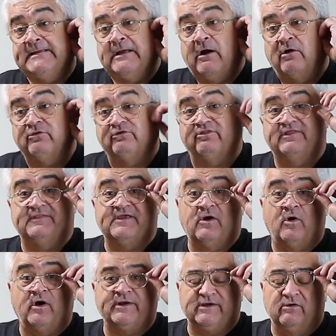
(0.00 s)
other than the
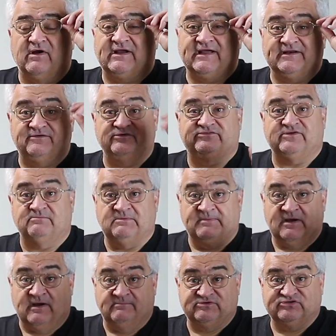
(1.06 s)
audio. I got to do something
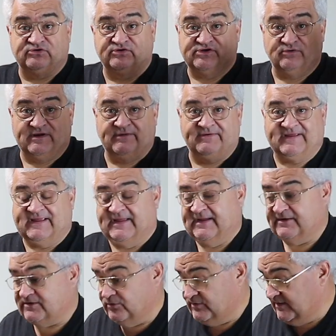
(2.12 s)
about it. I'm sure you're hearing an
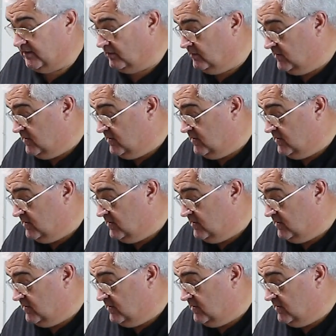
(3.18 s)
echo here.